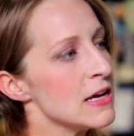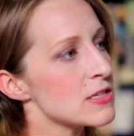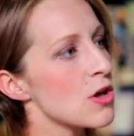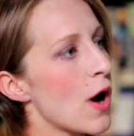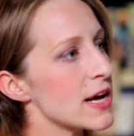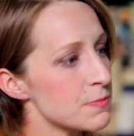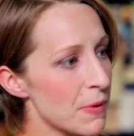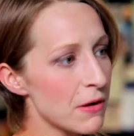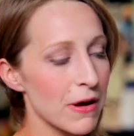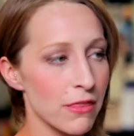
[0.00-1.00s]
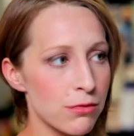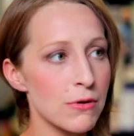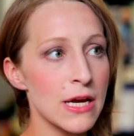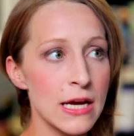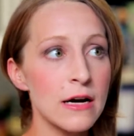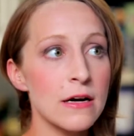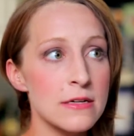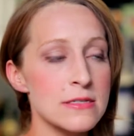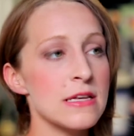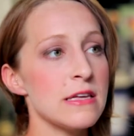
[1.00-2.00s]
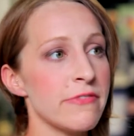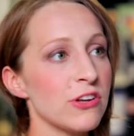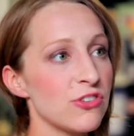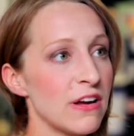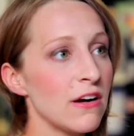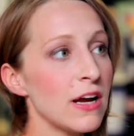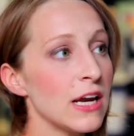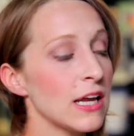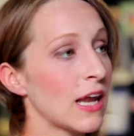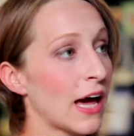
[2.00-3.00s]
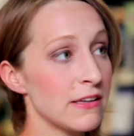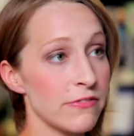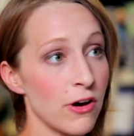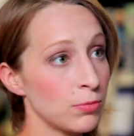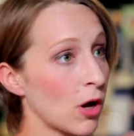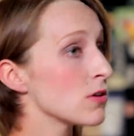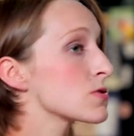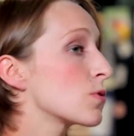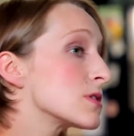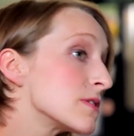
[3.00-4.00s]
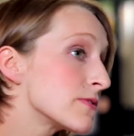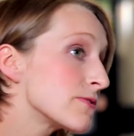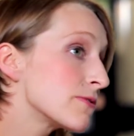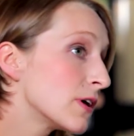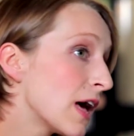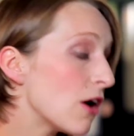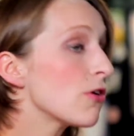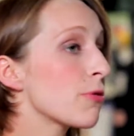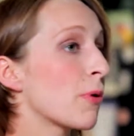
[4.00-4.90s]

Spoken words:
So I spent about 3 years eating vegetarian, and I developed all sorts of health